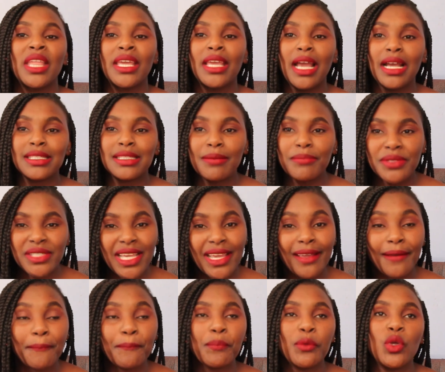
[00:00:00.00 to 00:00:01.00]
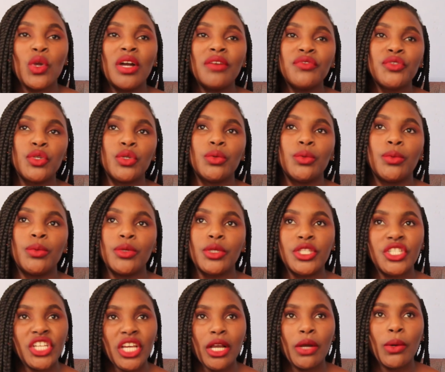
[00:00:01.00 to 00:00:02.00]
as I'm saying, you have to
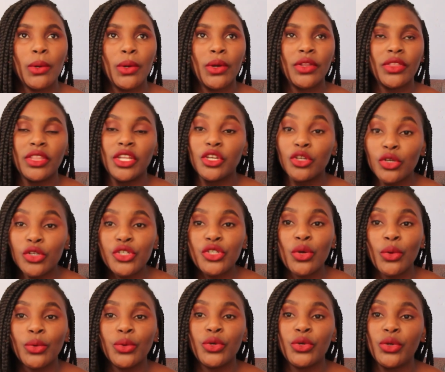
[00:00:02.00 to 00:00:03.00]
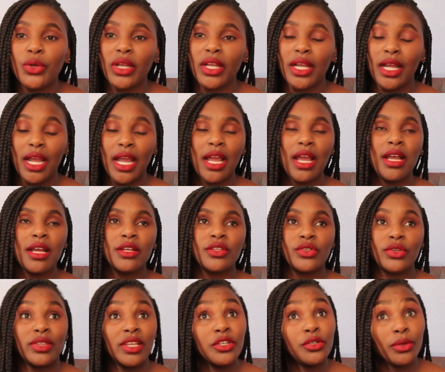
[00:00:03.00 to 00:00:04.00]
check the knot you're doing
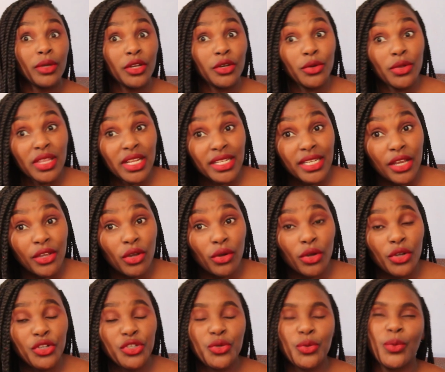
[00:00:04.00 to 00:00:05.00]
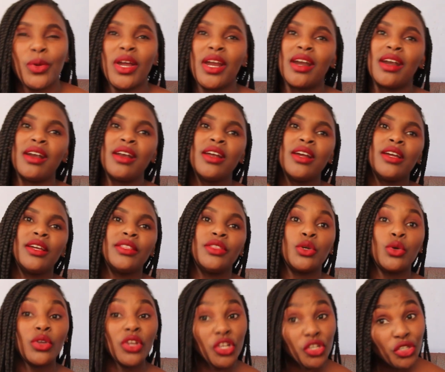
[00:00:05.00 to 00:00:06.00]
so that you can know the tie you're going to wear, the
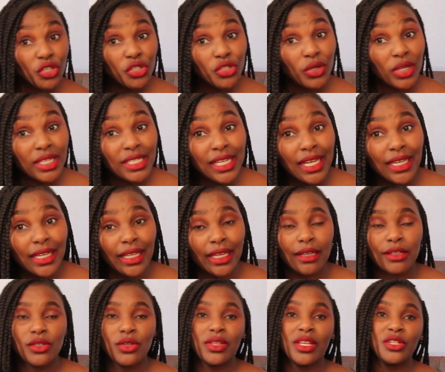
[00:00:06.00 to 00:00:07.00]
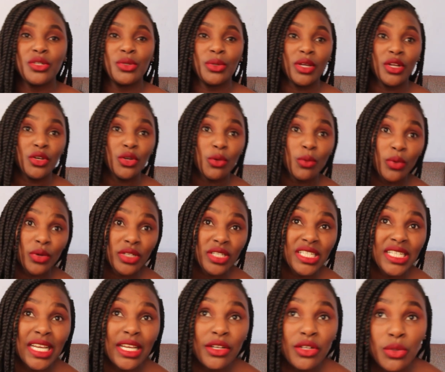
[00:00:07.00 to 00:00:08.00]
occasion you're attending so that you can know what
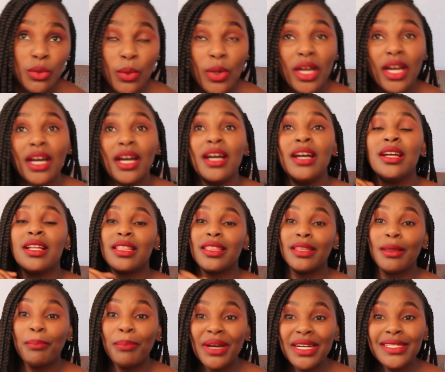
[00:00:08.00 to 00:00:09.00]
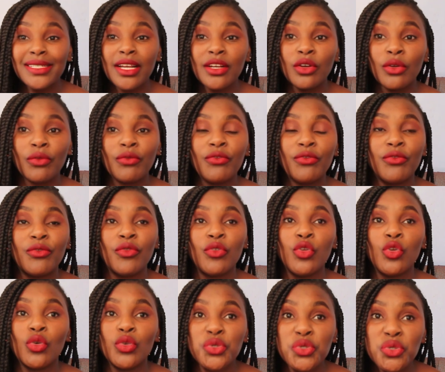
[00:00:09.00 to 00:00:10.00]
tie to wear, the pattern of
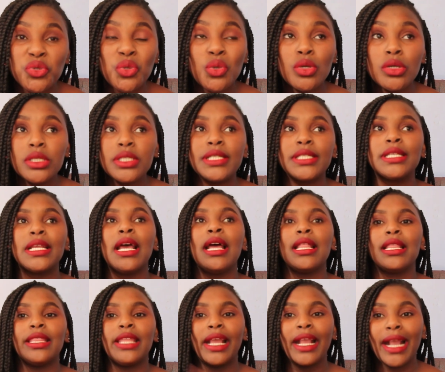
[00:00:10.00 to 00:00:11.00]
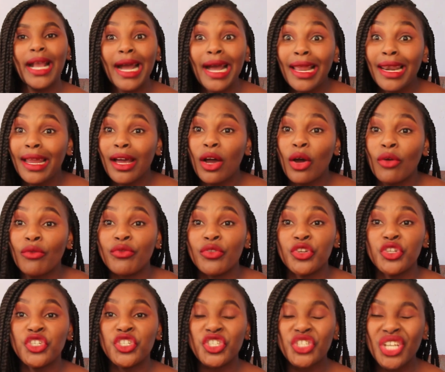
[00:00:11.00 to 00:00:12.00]
your suit, the color of your
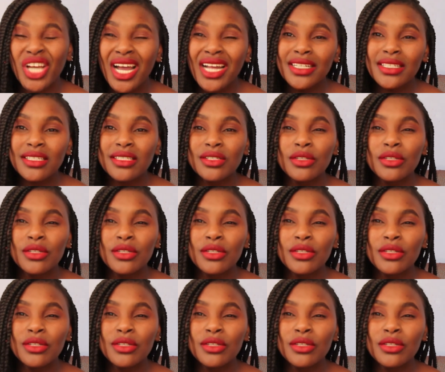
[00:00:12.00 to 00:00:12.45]
shirt,